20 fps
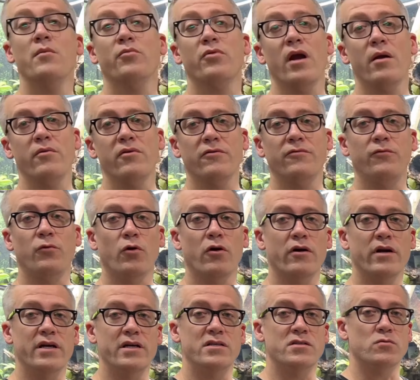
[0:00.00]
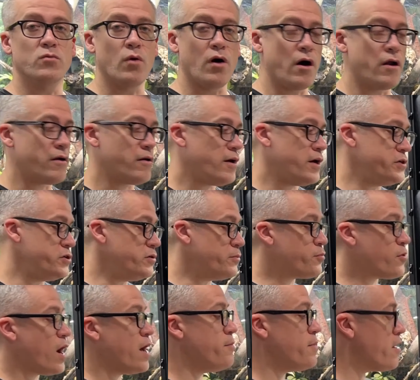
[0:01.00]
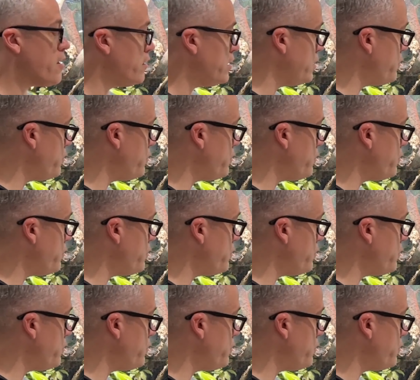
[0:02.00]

Parameter 4 is water. I do primarily